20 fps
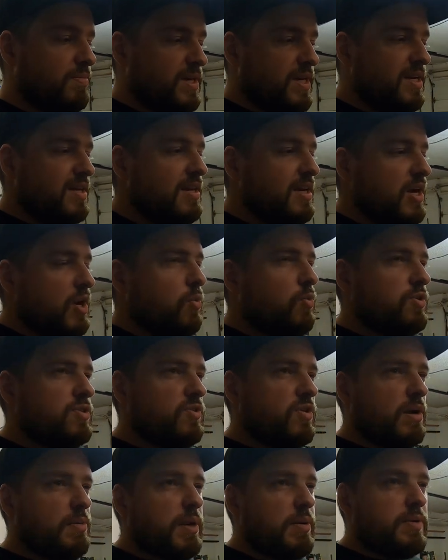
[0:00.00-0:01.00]
will be we're
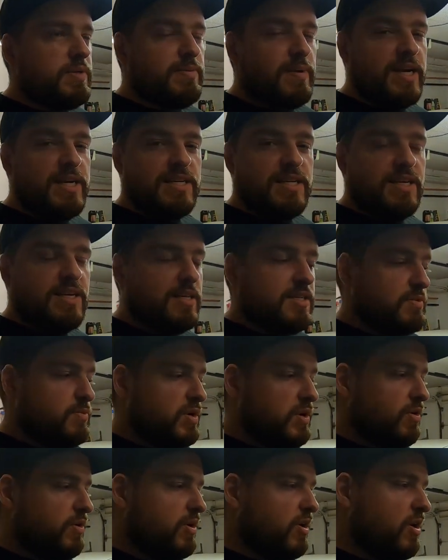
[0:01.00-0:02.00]
still coming up with some
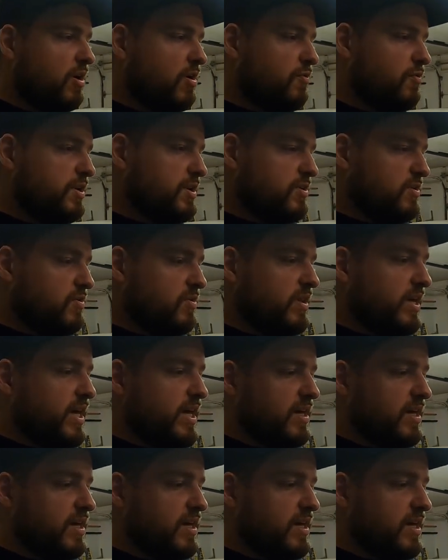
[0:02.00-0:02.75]
ideas we don't know if we do